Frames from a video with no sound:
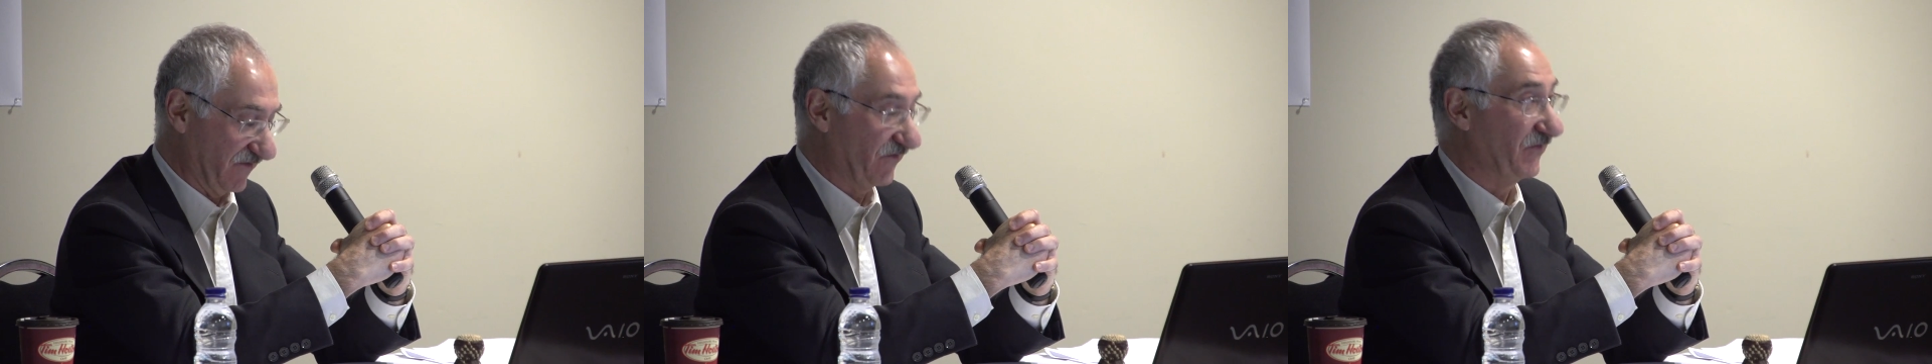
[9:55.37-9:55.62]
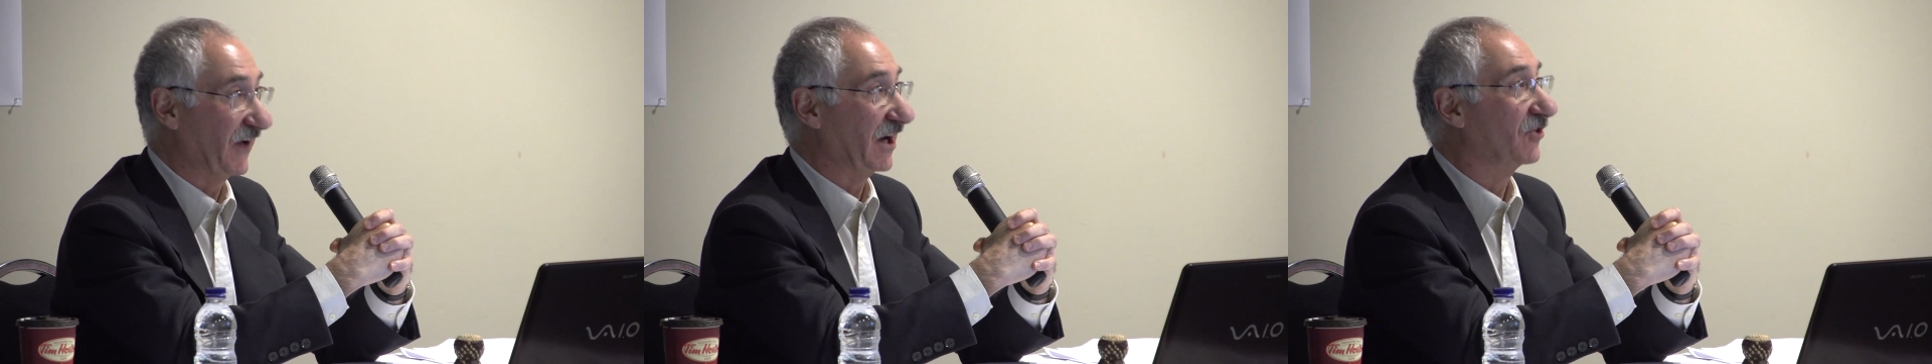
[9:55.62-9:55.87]

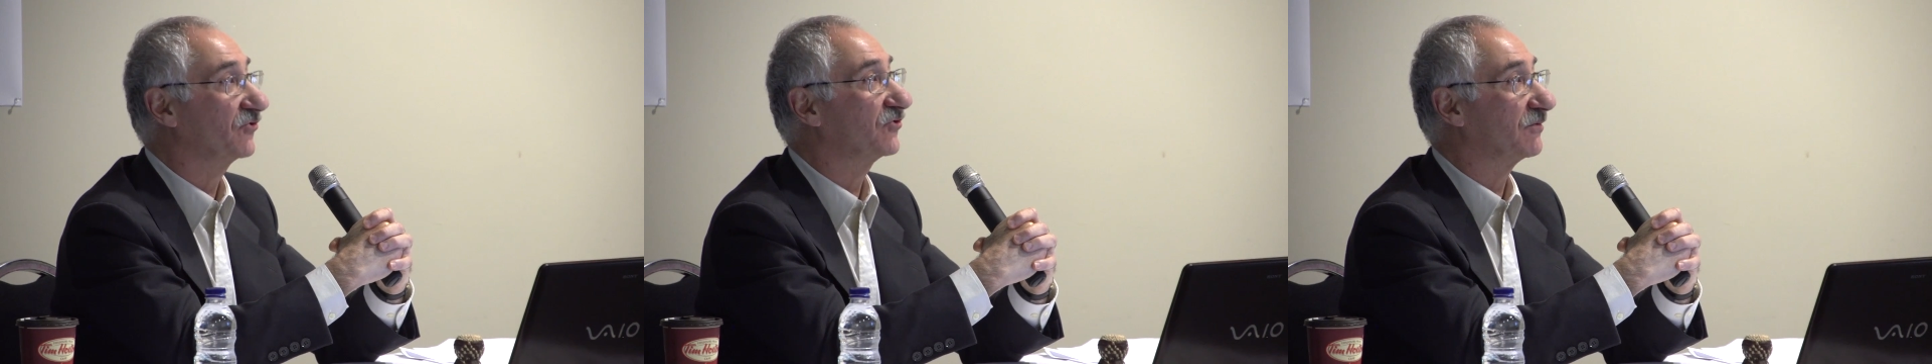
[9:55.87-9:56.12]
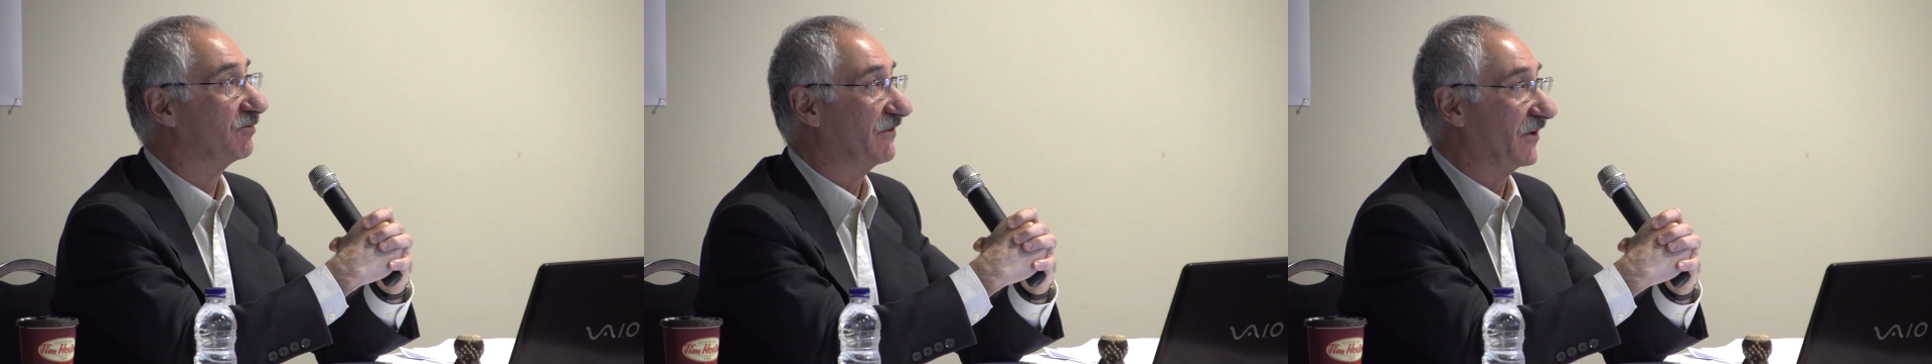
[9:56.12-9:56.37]
fails
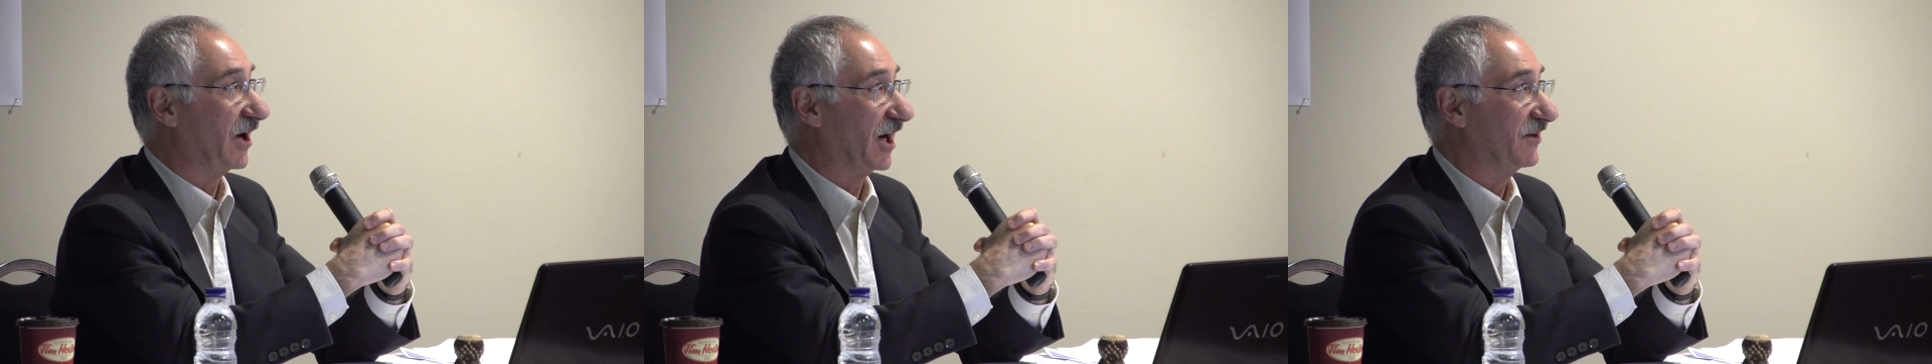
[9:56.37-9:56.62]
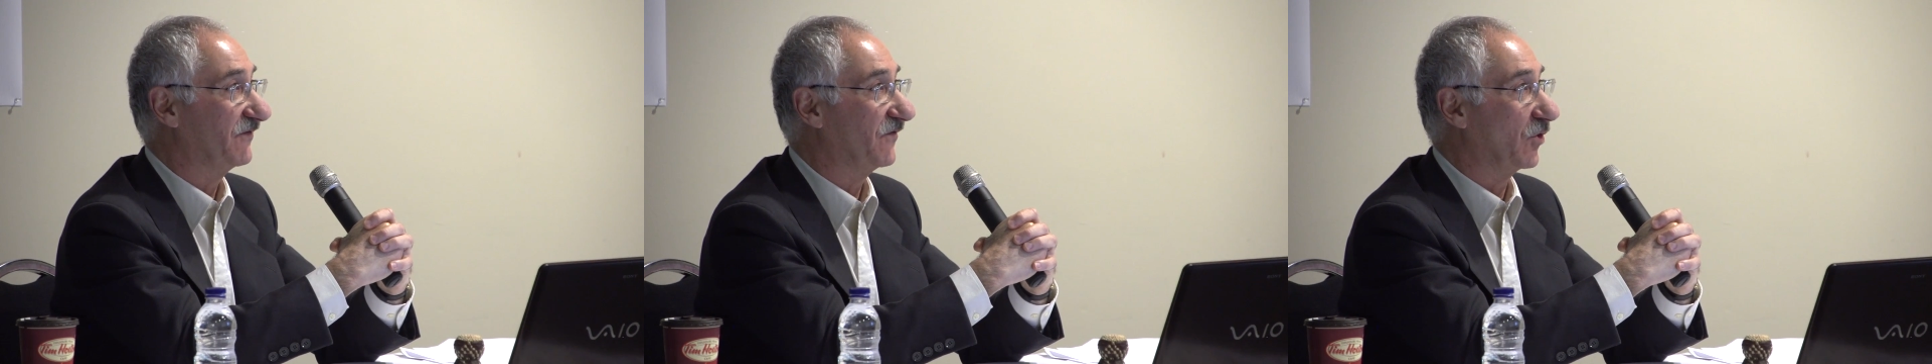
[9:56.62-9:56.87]
to
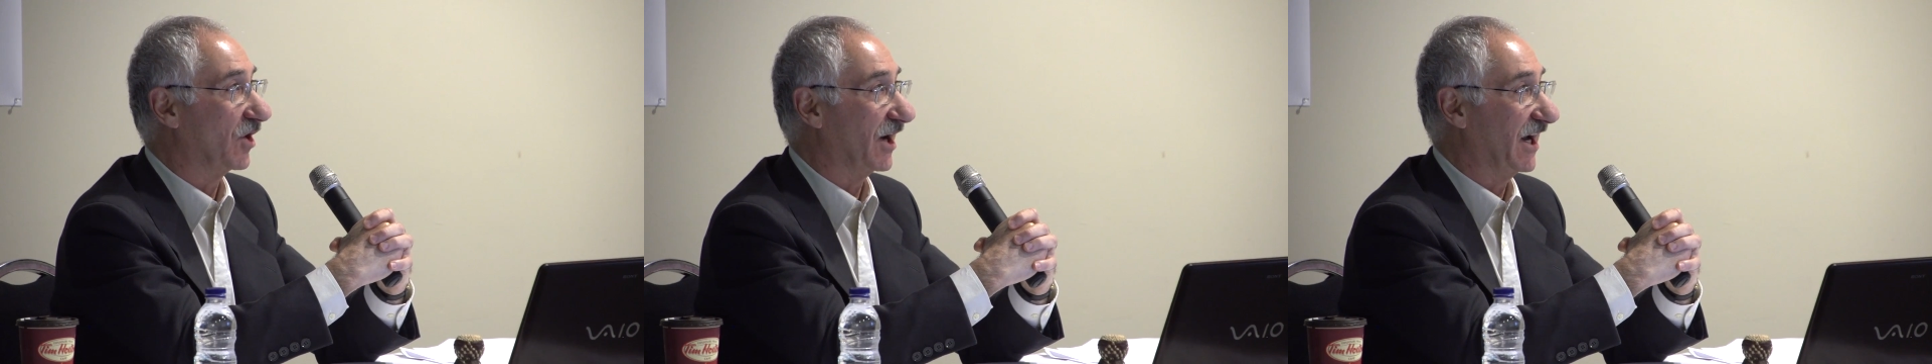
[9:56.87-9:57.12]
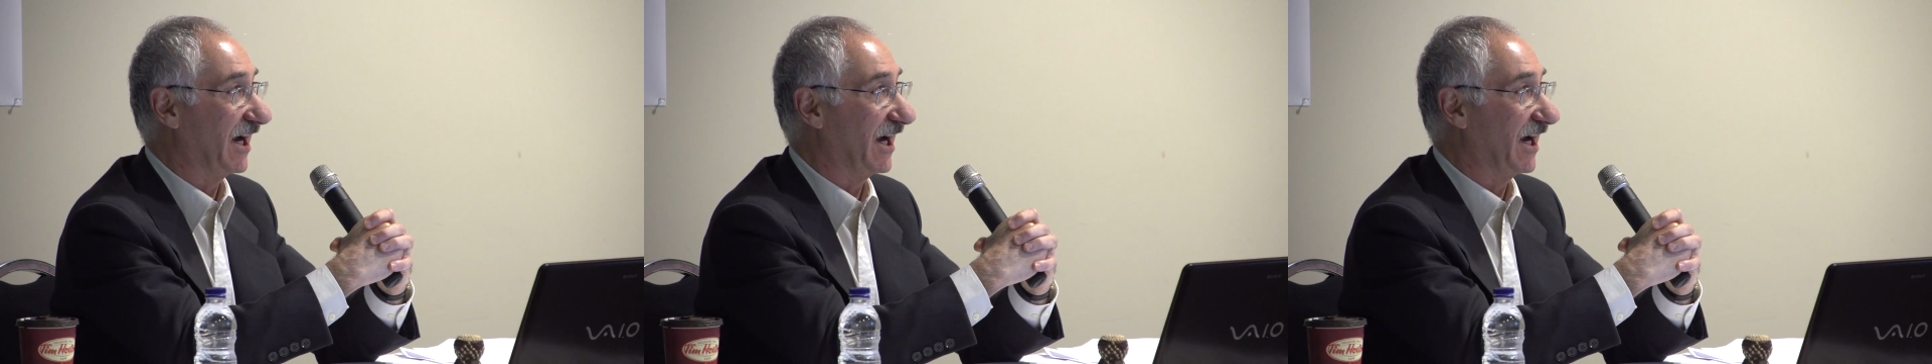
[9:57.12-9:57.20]
provide for